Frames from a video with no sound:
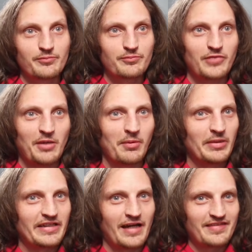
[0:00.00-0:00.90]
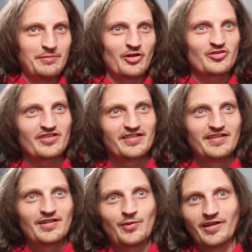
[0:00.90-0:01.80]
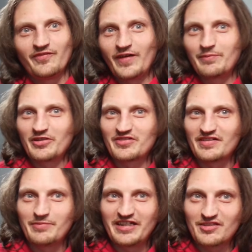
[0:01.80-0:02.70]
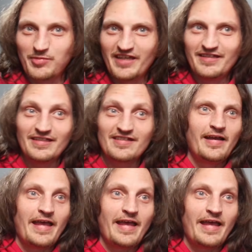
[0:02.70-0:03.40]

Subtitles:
probably not the most qualified person to be explaining this.